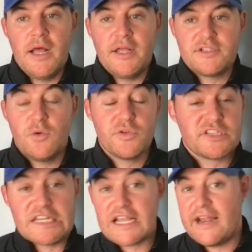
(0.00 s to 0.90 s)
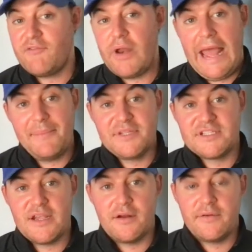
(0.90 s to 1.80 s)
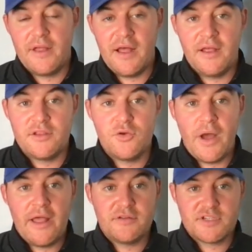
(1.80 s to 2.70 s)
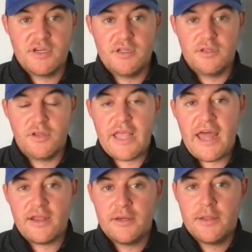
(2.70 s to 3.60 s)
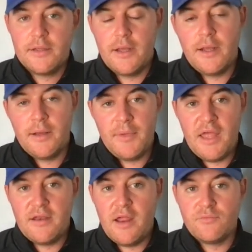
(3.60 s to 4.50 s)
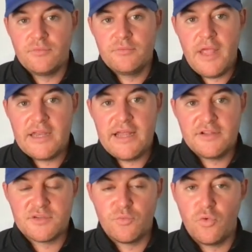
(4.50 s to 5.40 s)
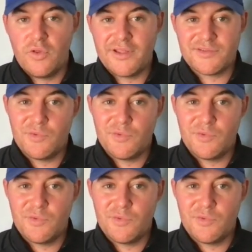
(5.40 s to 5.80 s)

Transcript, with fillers: So we'll see kind of what happens there. UIL is going to look at it and hand down some rulings.